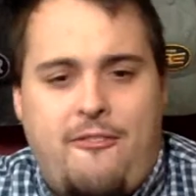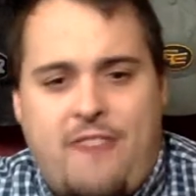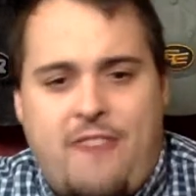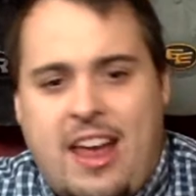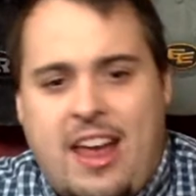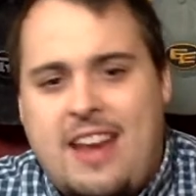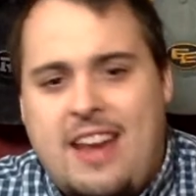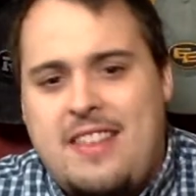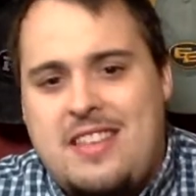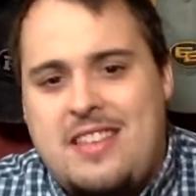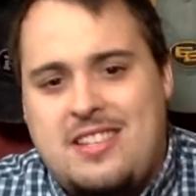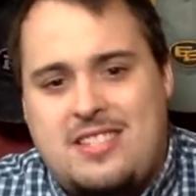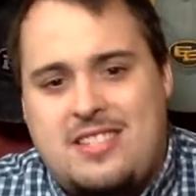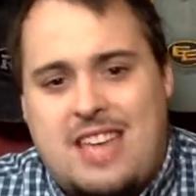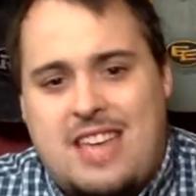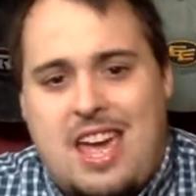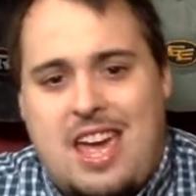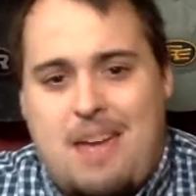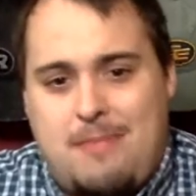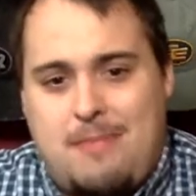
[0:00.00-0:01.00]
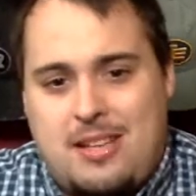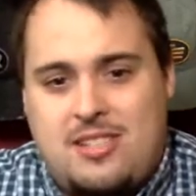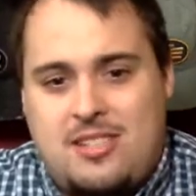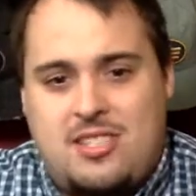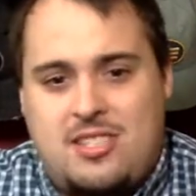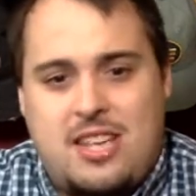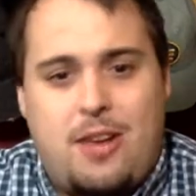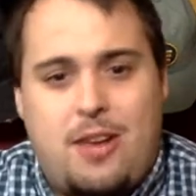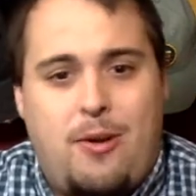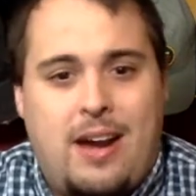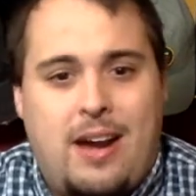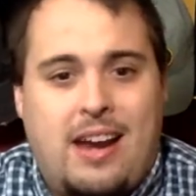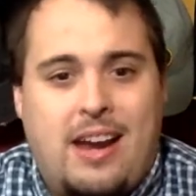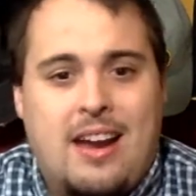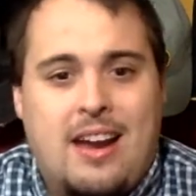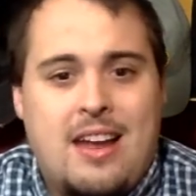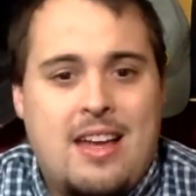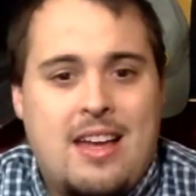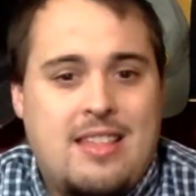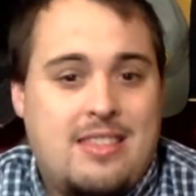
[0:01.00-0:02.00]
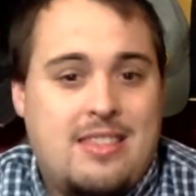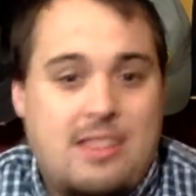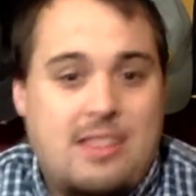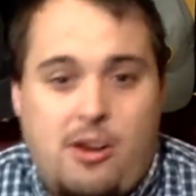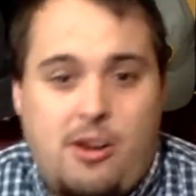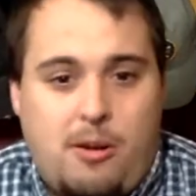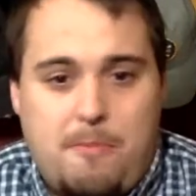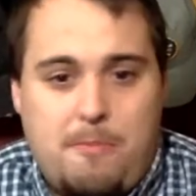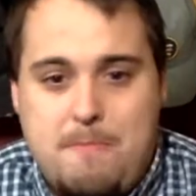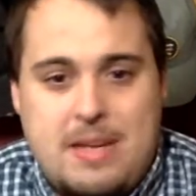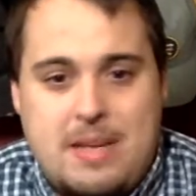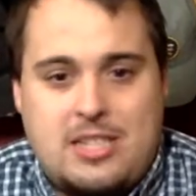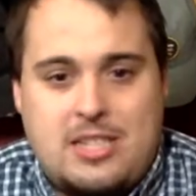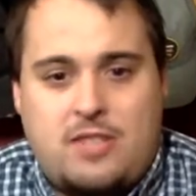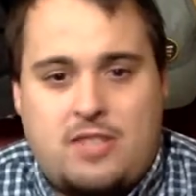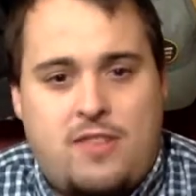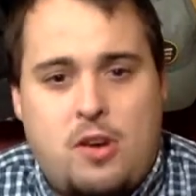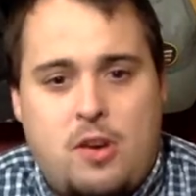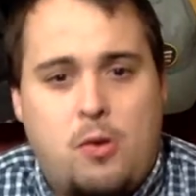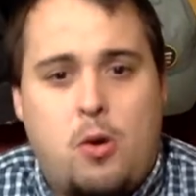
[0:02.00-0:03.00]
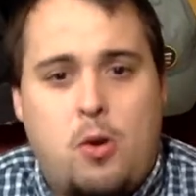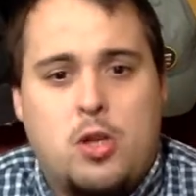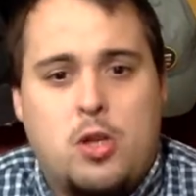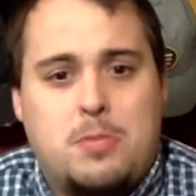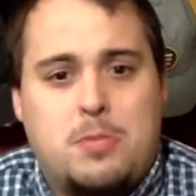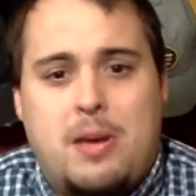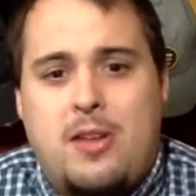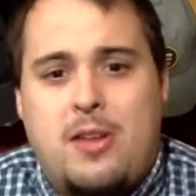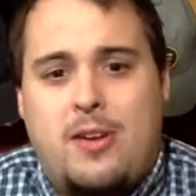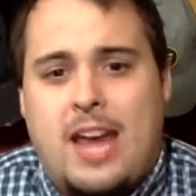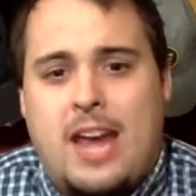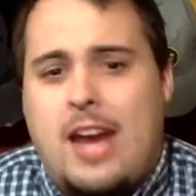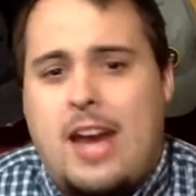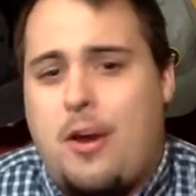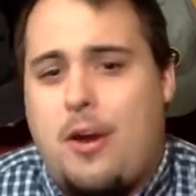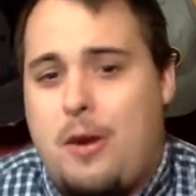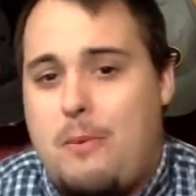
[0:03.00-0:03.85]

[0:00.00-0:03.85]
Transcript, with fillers: fate in this game considering their missed field goals by their kicker.